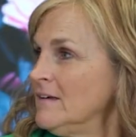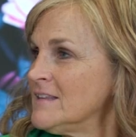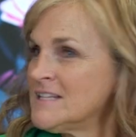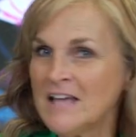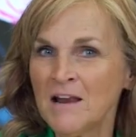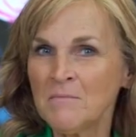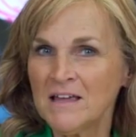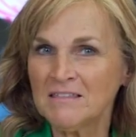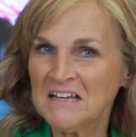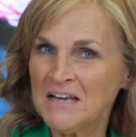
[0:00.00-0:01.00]
the
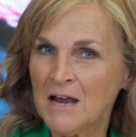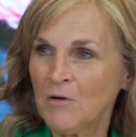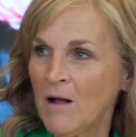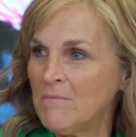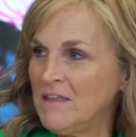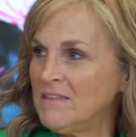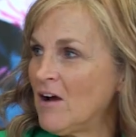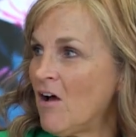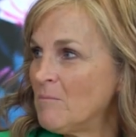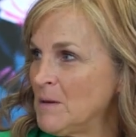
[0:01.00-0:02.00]
sodomite thing, not a problem. And
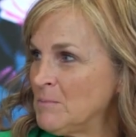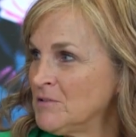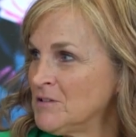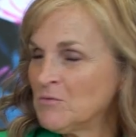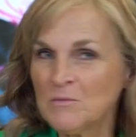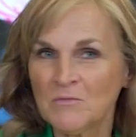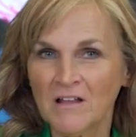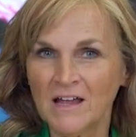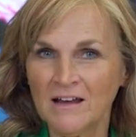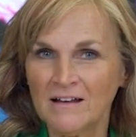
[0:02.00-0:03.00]
they all, people in the room were
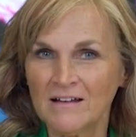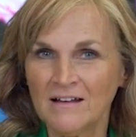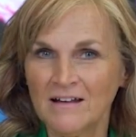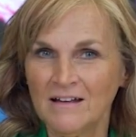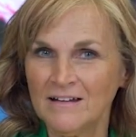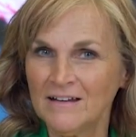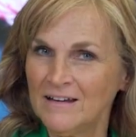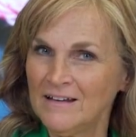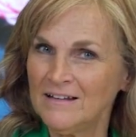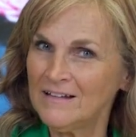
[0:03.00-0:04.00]
like,
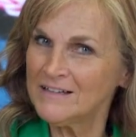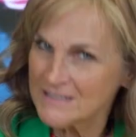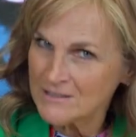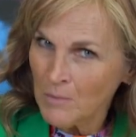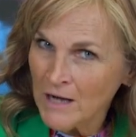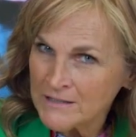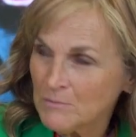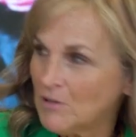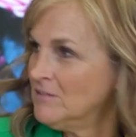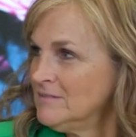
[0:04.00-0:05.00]
it's still possible.